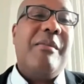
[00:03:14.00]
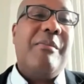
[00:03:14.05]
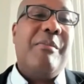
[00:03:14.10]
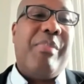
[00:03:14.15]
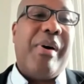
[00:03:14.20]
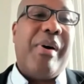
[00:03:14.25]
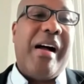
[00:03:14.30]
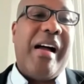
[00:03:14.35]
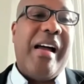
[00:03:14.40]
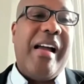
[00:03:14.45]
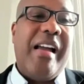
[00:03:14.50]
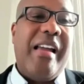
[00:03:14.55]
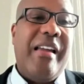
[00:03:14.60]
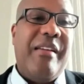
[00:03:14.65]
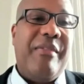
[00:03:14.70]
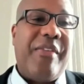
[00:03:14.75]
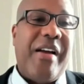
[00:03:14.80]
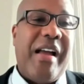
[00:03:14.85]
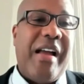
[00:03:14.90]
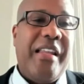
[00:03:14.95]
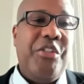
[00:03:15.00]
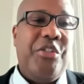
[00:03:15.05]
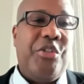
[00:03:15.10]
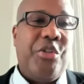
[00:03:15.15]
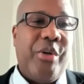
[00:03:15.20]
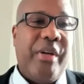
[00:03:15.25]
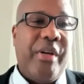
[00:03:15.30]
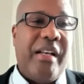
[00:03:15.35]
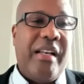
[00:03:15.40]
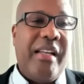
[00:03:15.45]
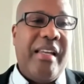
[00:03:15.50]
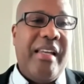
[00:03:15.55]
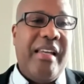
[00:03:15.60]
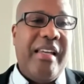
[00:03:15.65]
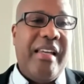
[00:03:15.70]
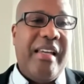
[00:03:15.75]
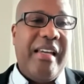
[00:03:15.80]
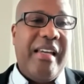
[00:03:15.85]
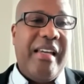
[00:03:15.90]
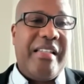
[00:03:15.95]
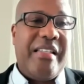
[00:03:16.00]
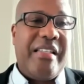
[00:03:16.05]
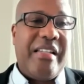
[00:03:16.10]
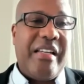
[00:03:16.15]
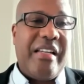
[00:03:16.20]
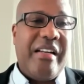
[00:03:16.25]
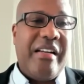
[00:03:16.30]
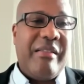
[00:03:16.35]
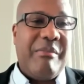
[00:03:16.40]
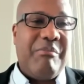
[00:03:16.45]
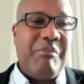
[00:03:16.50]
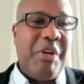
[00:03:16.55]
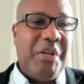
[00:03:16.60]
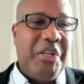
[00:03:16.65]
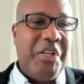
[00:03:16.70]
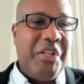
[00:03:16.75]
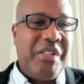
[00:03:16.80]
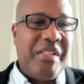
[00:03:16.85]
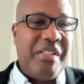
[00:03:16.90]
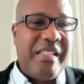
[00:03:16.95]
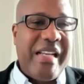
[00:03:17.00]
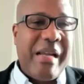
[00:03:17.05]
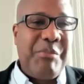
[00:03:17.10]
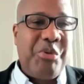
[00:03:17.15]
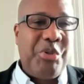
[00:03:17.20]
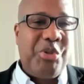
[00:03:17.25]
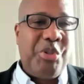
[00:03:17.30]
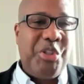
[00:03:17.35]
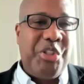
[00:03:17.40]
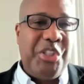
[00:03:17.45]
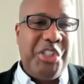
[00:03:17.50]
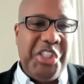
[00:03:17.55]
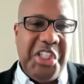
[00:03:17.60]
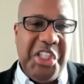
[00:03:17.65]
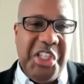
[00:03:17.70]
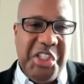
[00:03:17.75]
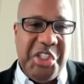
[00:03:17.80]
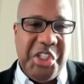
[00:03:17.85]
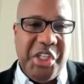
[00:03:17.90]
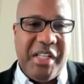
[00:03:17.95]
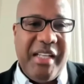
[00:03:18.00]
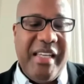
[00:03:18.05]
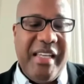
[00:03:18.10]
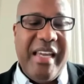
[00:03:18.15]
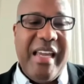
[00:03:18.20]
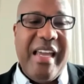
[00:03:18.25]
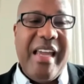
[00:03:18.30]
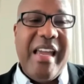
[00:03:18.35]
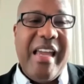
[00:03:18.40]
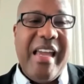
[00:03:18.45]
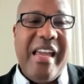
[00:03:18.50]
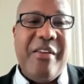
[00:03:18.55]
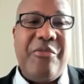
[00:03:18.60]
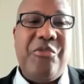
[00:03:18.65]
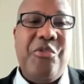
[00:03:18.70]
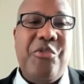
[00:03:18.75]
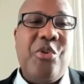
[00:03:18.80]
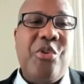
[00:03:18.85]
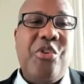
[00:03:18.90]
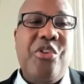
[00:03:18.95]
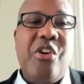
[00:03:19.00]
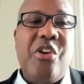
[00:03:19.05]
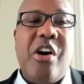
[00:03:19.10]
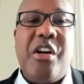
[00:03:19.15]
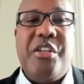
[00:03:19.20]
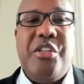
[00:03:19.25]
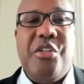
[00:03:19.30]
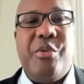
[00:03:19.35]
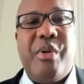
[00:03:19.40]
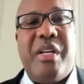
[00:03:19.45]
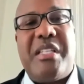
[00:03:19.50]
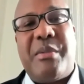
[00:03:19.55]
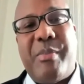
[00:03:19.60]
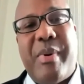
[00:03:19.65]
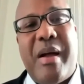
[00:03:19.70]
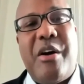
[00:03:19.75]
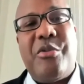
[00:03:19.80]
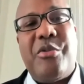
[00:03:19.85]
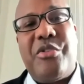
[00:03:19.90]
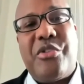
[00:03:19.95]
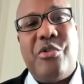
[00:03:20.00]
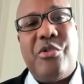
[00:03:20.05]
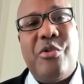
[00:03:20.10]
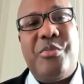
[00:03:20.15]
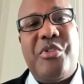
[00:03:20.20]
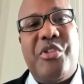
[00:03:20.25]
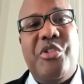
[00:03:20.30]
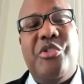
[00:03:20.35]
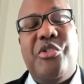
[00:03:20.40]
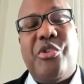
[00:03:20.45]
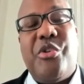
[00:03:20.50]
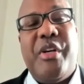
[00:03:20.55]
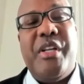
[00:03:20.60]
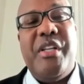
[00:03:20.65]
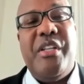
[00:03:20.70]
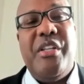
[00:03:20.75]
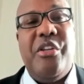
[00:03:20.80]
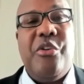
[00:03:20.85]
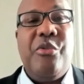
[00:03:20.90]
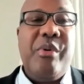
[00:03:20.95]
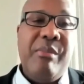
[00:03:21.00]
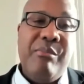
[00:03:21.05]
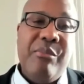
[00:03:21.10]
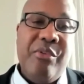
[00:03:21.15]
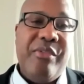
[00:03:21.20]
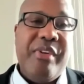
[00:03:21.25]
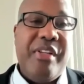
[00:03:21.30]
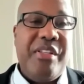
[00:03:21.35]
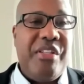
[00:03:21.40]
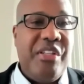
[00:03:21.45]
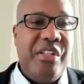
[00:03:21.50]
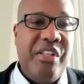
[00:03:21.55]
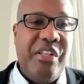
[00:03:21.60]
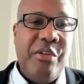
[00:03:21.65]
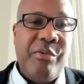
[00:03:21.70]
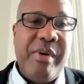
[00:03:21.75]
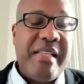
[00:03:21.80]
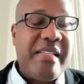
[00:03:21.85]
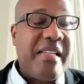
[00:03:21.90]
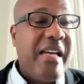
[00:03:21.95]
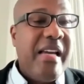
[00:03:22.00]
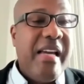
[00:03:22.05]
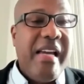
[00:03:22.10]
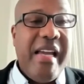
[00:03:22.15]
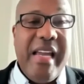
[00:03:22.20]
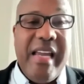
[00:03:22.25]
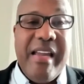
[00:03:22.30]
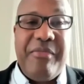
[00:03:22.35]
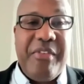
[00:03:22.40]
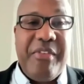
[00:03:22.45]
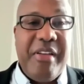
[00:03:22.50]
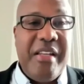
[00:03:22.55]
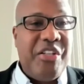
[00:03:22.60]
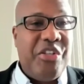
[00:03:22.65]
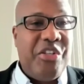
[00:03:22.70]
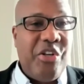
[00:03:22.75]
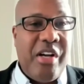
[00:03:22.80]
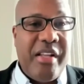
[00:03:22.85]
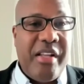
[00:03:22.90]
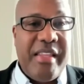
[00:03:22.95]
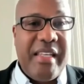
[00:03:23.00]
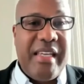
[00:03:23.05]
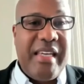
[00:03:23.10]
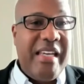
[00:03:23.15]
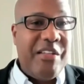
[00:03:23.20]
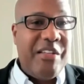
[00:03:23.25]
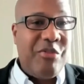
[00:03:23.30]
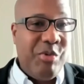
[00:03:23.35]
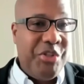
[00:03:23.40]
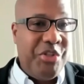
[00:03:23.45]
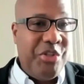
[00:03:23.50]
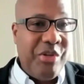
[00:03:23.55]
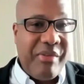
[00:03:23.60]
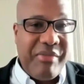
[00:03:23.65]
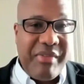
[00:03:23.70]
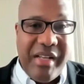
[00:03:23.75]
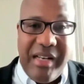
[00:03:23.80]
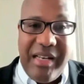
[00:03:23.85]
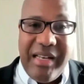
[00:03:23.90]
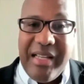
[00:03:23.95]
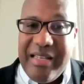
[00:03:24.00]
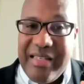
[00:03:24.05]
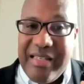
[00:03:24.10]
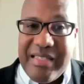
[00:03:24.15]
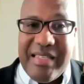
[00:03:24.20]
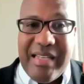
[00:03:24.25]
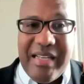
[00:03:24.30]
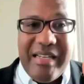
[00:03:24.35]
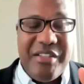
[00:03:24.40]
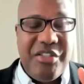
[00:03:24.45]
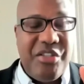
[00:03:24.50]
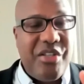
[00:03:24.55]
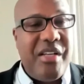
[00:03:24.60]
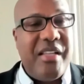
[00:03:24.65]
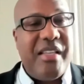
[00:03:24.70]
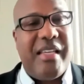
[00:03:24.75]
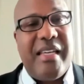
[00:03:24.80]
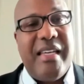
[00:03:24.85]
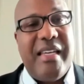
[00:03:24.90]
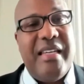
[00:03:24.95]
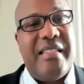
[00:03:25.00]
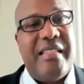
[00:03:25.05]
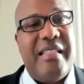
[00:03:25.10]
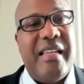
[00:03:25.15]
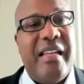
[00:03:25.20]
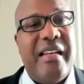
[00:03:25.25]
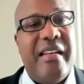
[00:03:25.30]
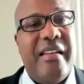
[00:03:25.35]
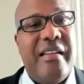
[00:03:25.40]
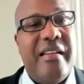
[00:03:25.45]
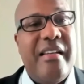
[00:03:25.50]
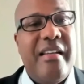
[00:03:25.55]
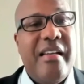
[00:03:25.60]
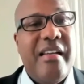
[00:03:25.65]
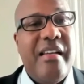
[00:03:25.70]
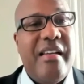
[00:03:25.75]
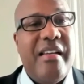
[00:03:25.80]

by filing jointly, it's a good step strategically if your non-US spouse hopes to join you in moving to the US. If it is not the case, which you have clearly said it's not the case, then